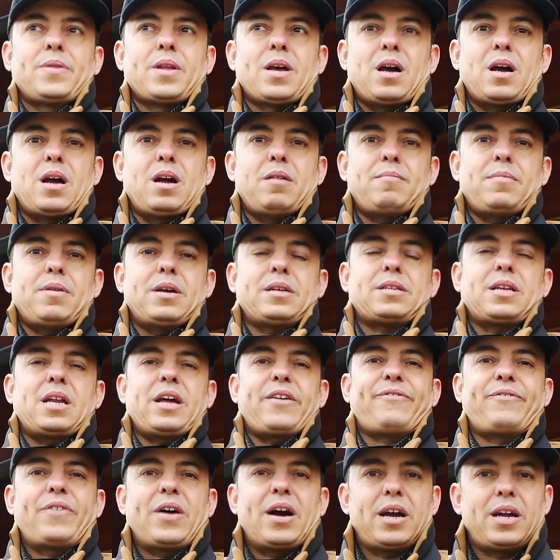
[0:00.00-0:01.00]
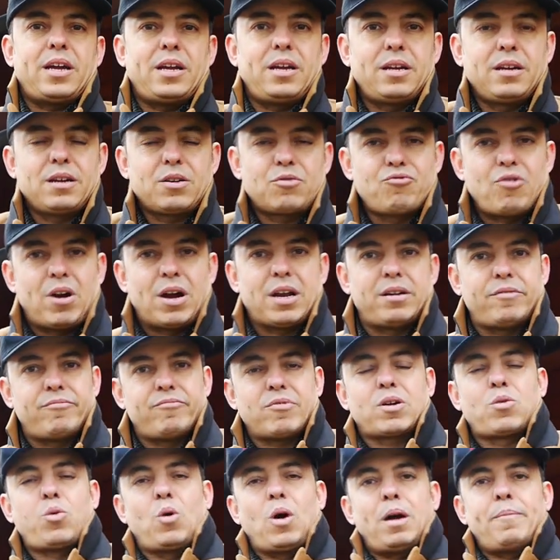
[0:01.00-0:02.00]
as an FA
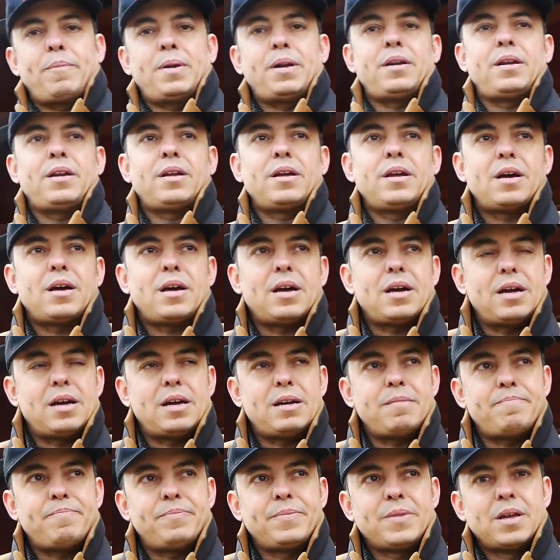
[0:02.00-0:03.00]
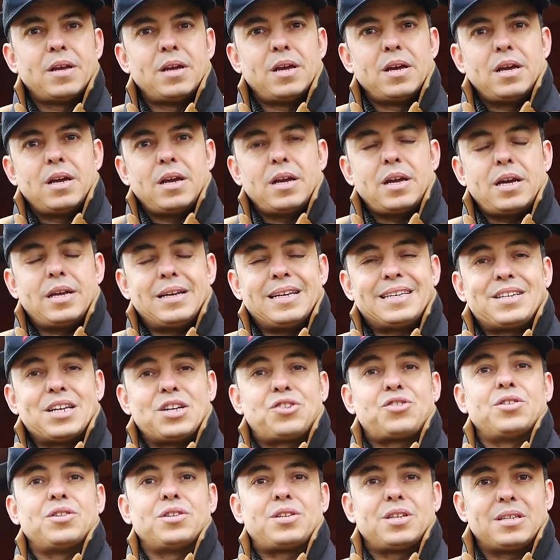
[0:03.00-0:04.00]
grading requirement, in
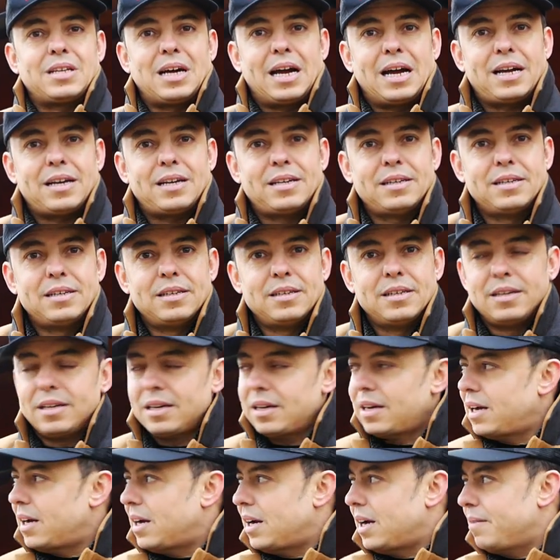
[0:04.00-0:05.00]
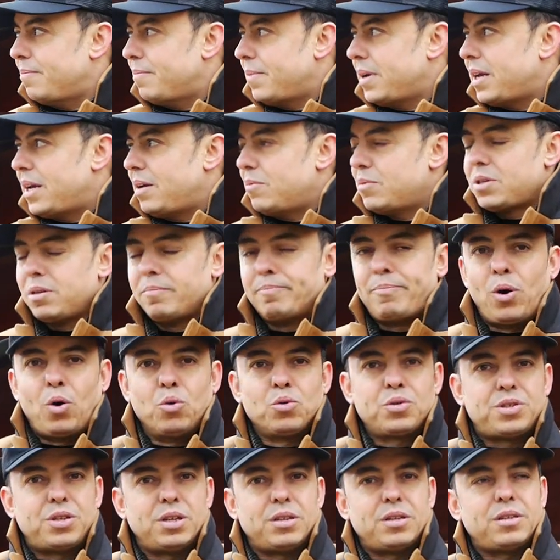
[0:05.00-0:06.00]
addition to that, it was
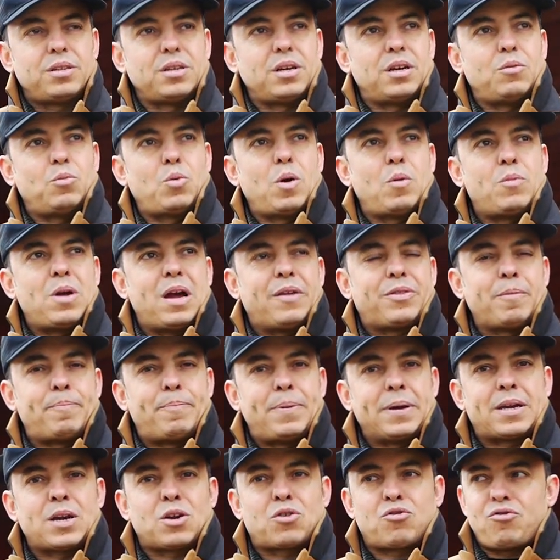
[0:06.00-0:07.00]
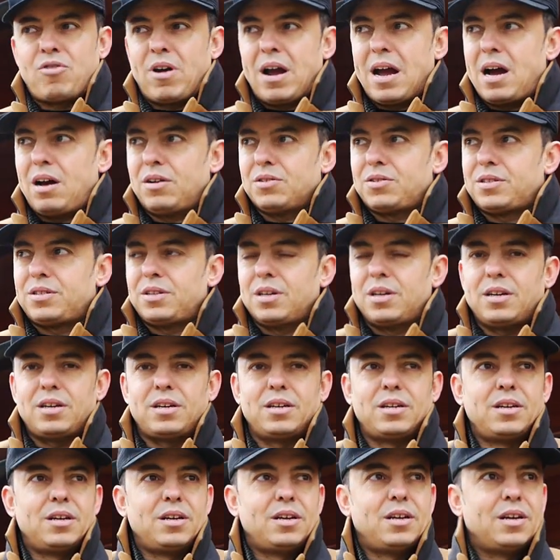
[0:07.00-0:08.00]
important that when we had the bigger crowd, that,
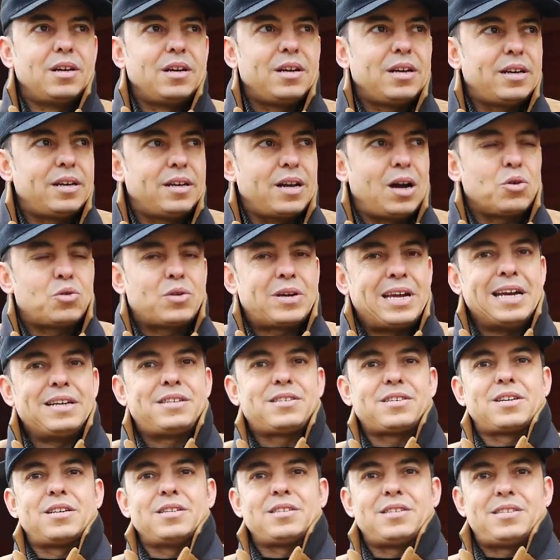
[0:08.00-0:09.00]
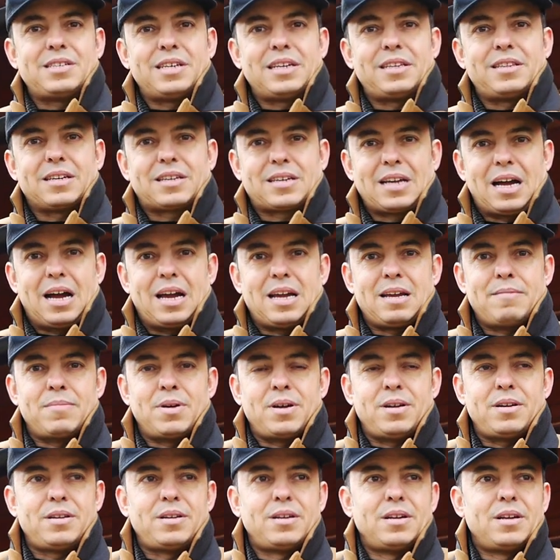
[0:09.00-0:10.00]
you know, kids can see the game,
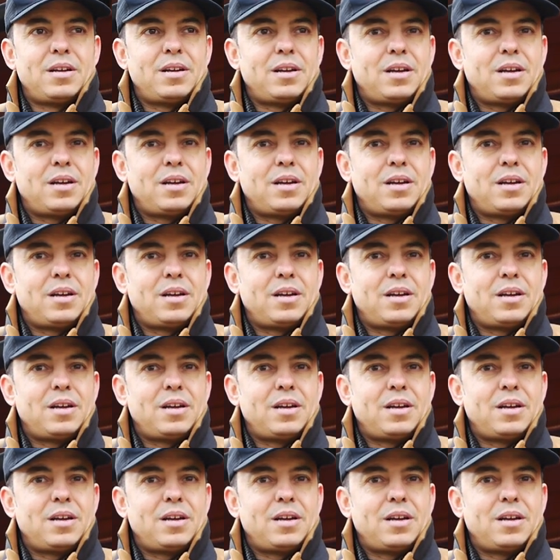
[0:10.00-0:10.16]
and